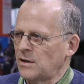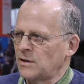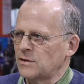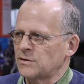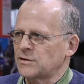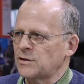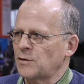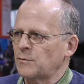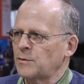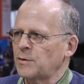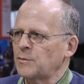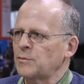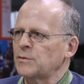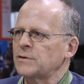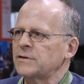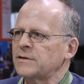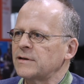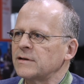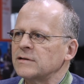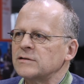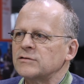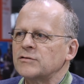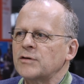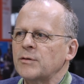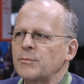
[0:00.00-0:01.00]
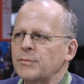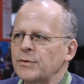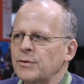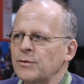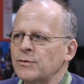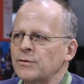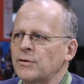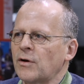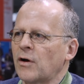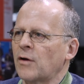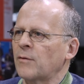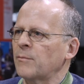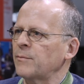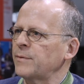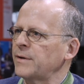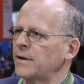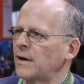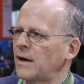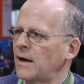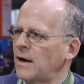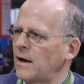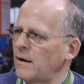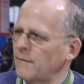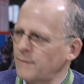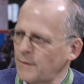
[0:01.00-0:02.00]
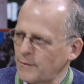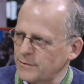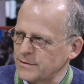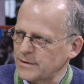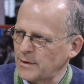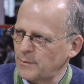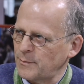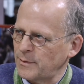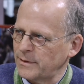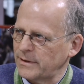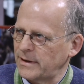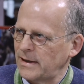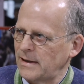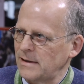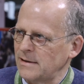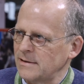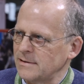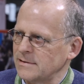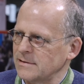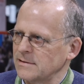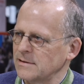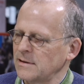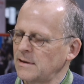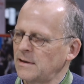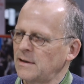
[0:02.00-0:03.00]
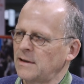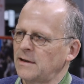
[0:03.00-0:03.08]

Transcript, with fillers: So we would distribute on behalf of someone else,